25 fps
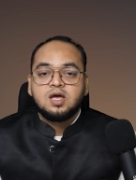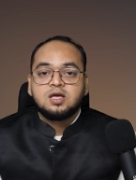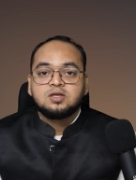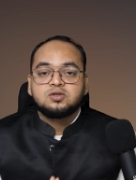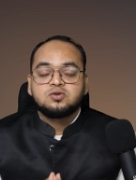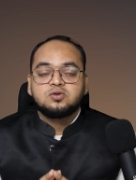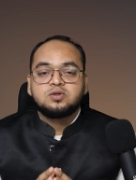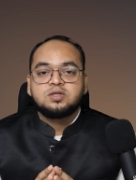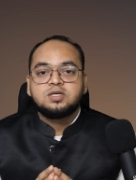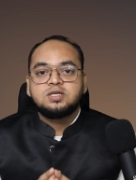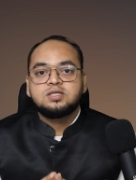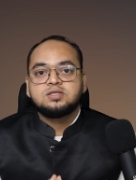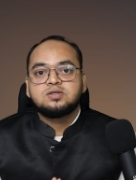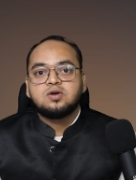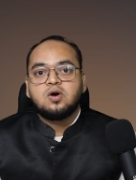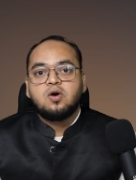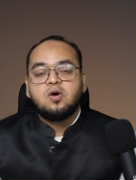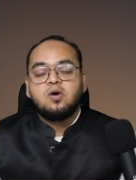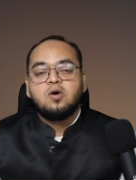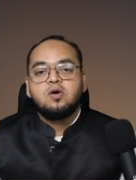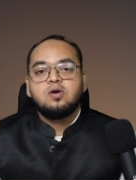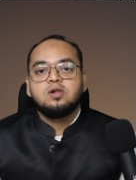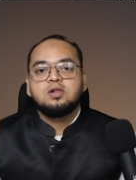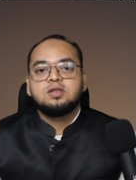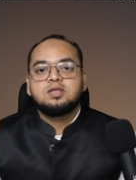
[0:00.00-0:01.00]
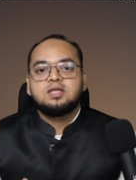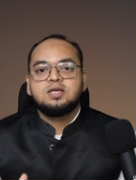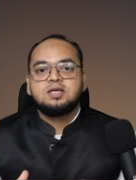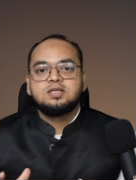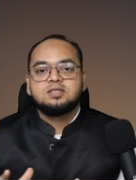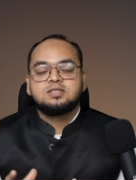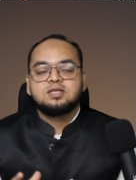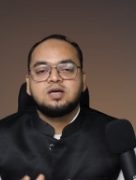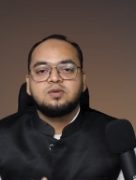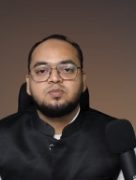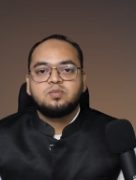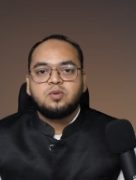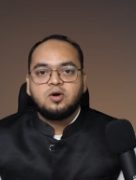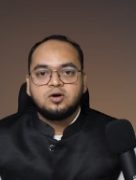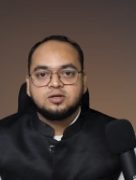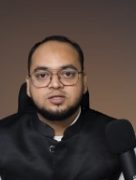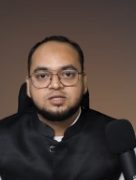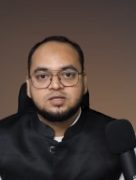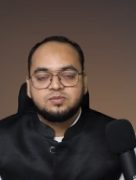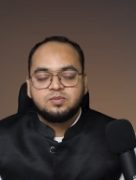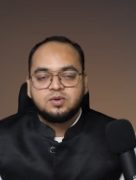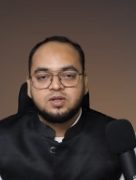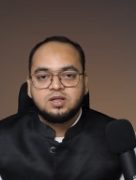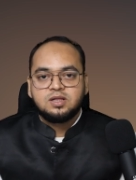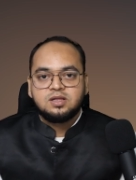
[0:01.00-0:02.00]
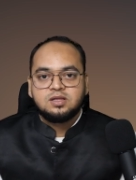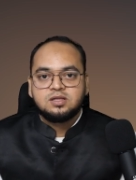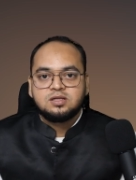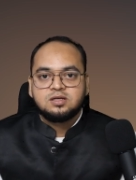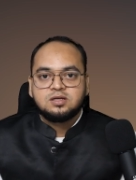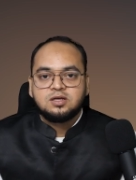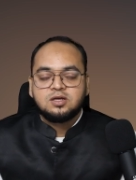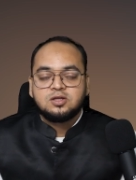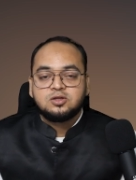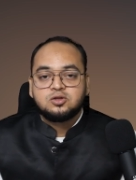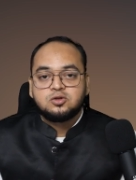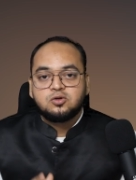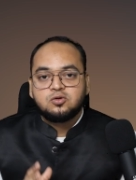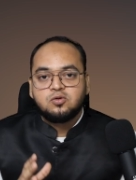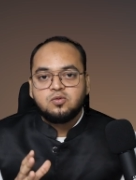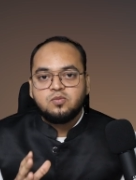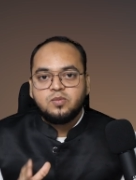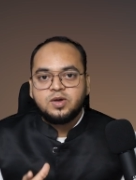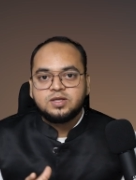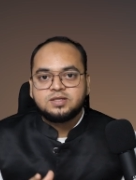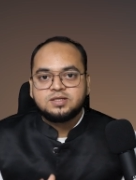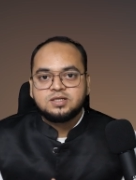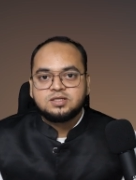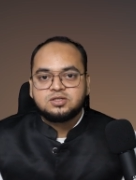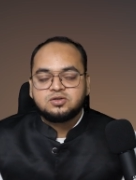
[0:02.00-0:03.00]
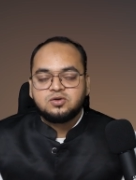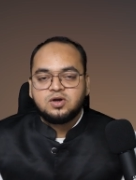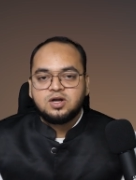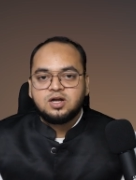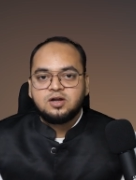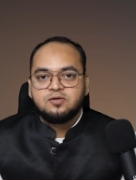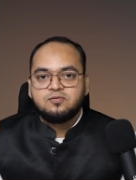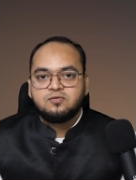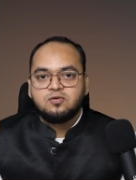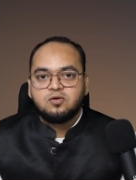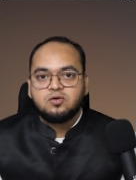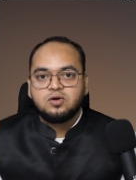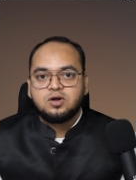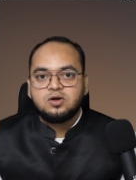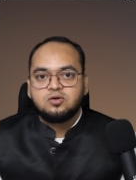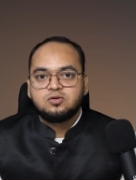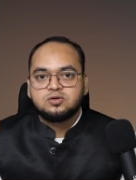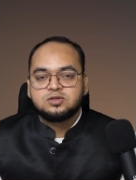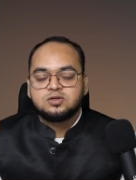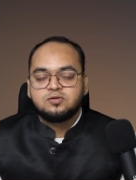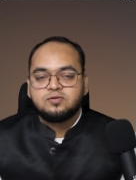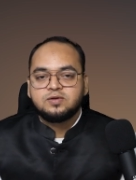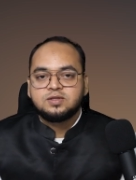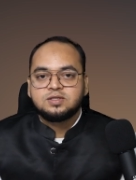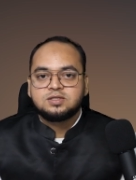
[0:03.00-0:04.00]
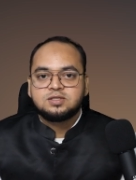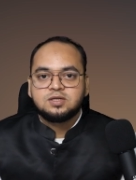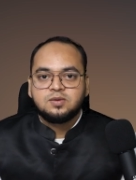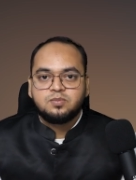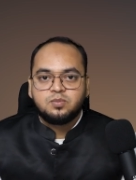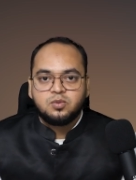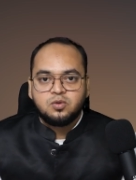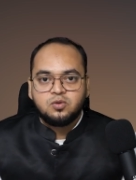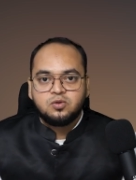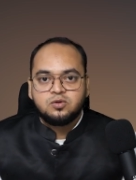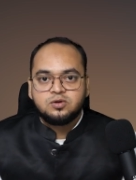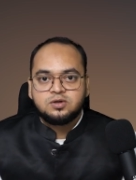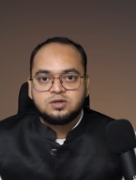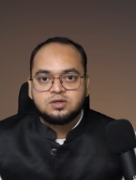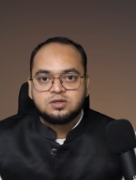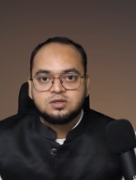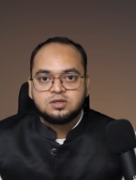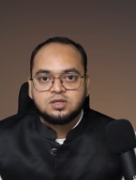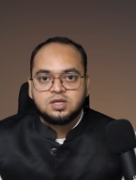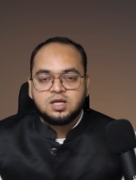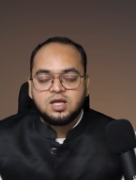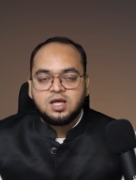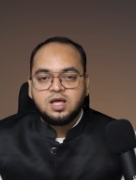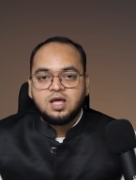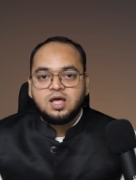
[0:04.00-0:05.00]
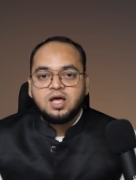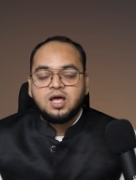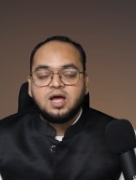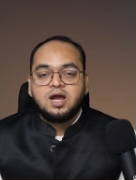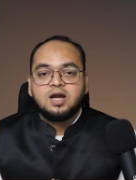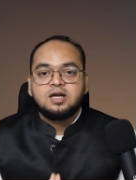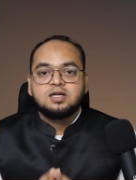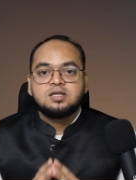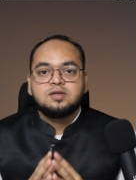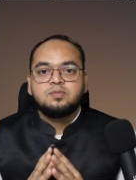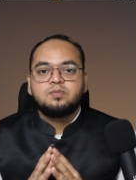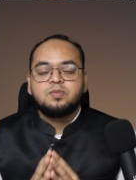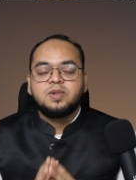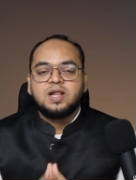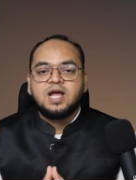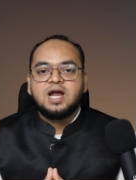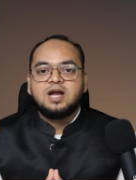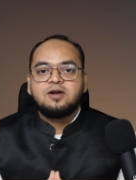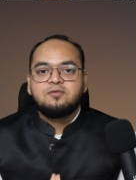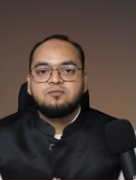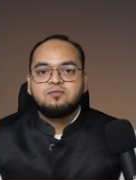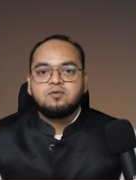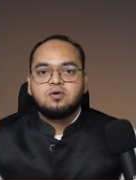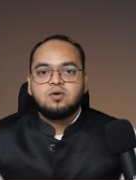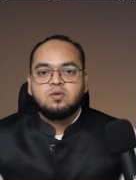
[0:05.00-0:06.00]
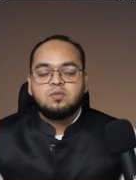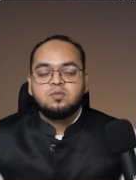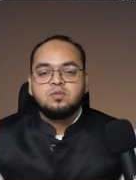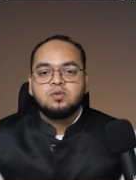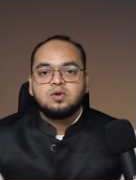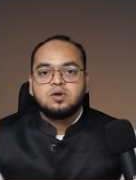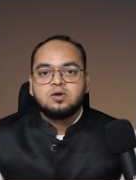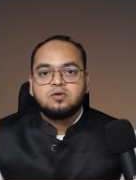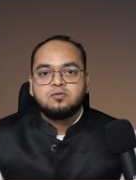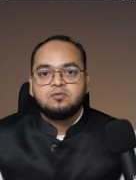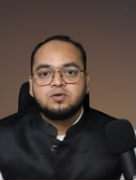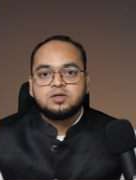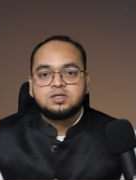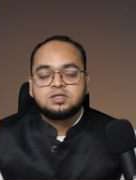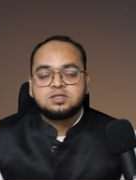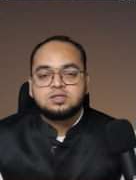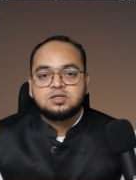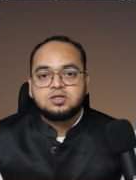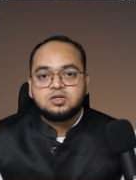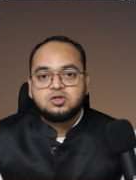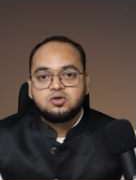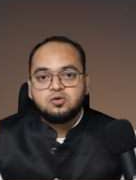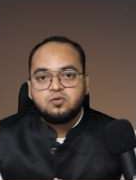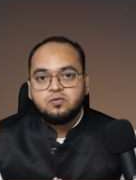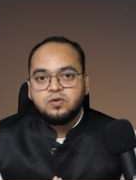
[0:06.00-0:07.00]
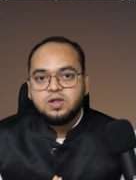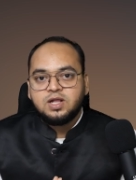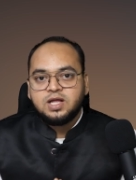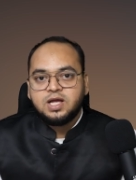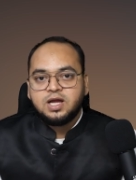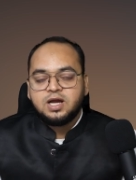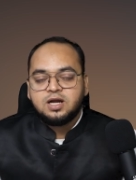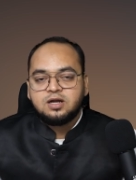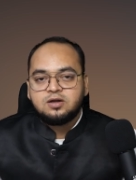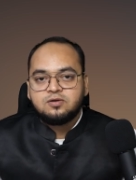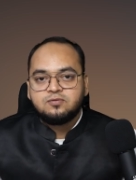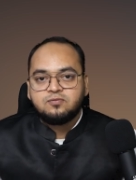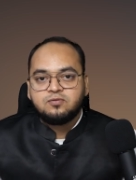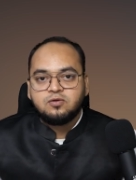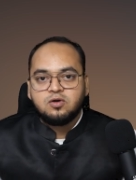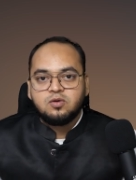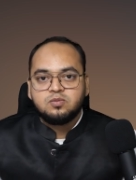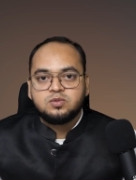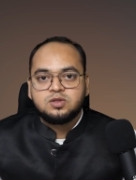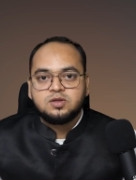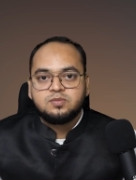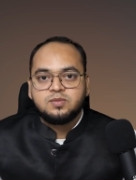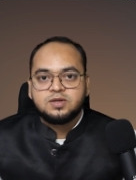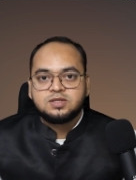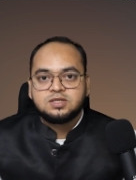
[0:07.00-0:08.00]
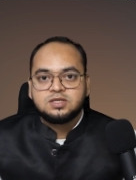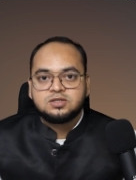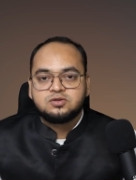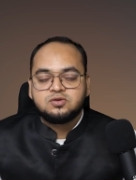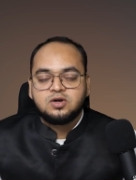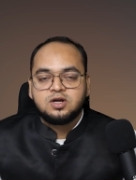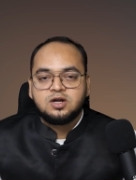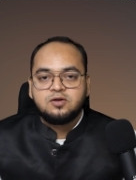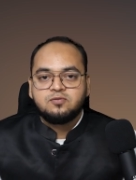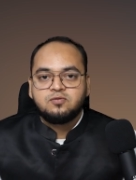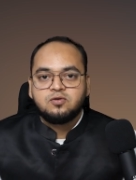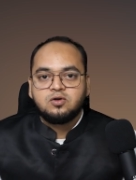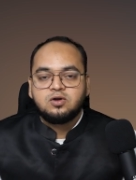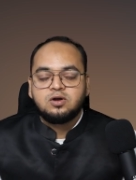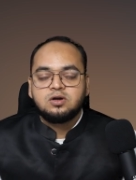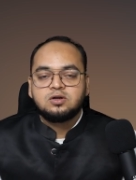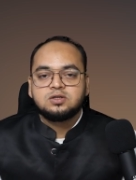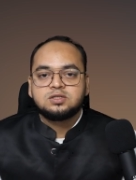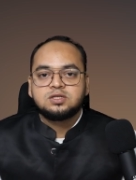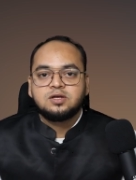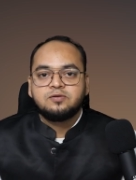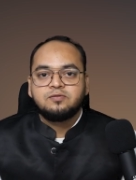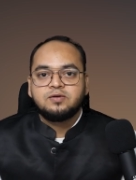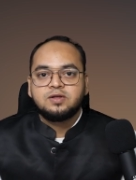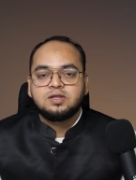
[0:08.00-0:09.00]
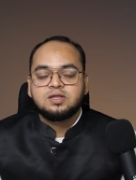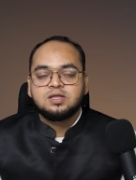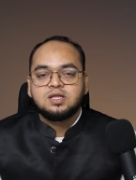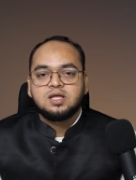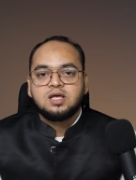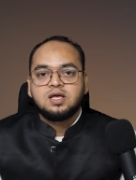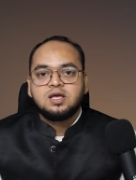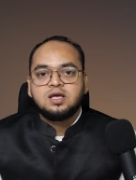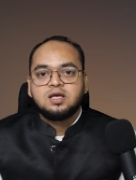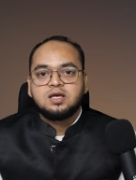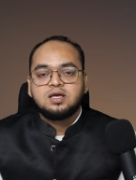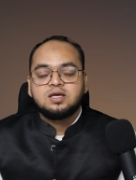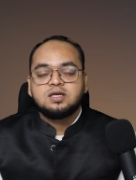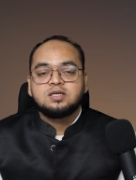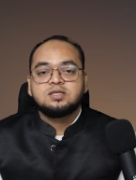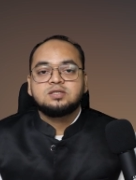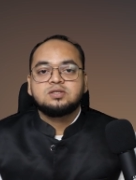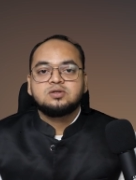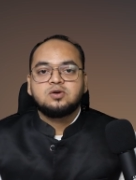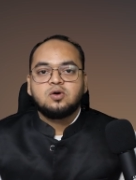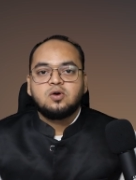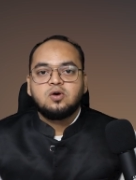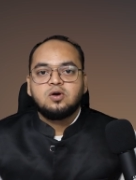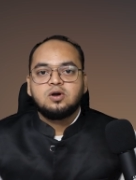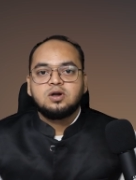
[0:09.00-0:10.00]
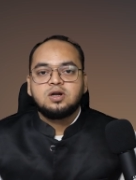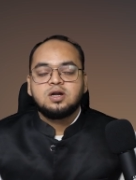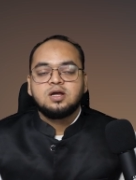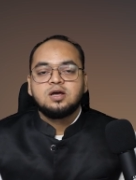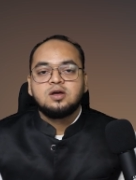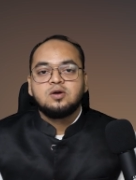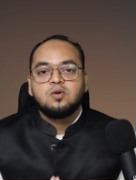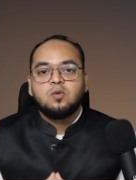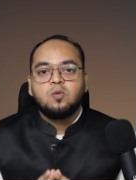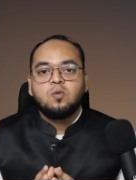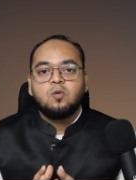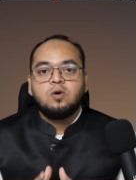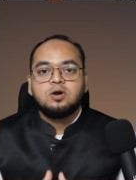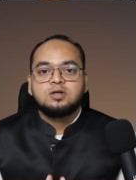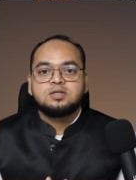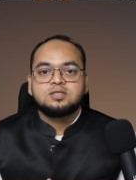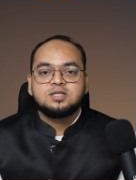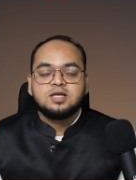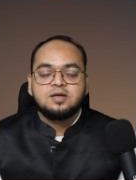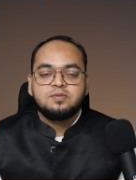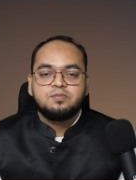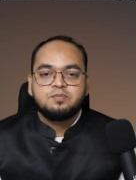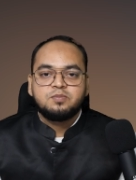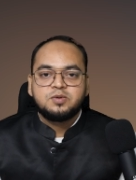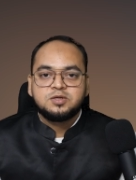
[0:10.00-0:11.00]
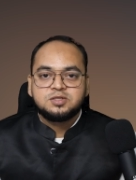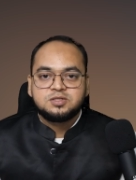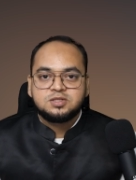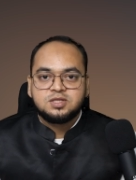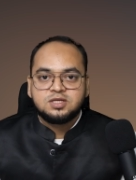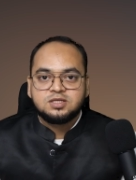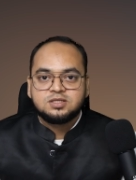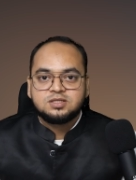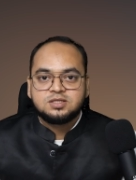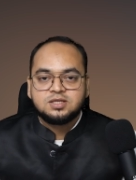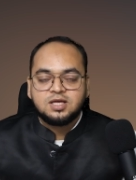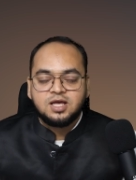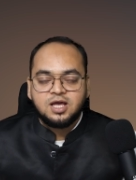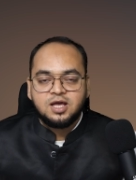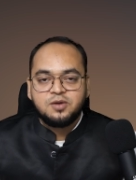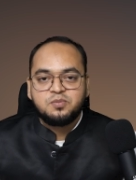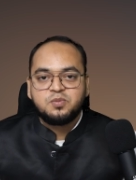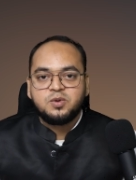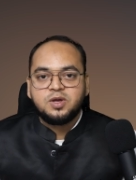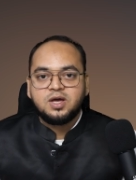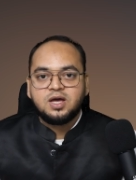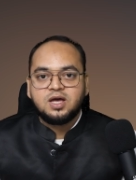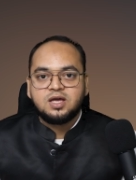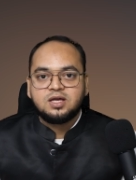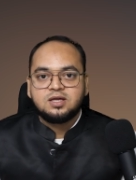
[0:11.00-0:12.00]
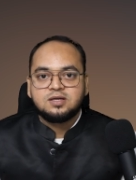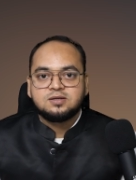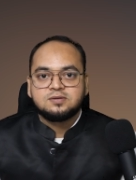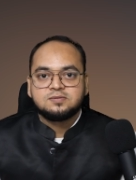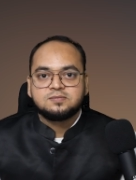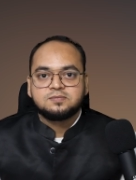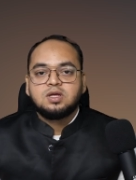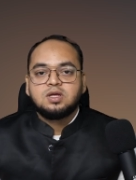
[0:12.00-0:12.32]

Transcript: So these all things are possible through Message twenty-four into seven support, and the platform which you will get from the Message twenty-four into seven is called WhatsApp Business A P I.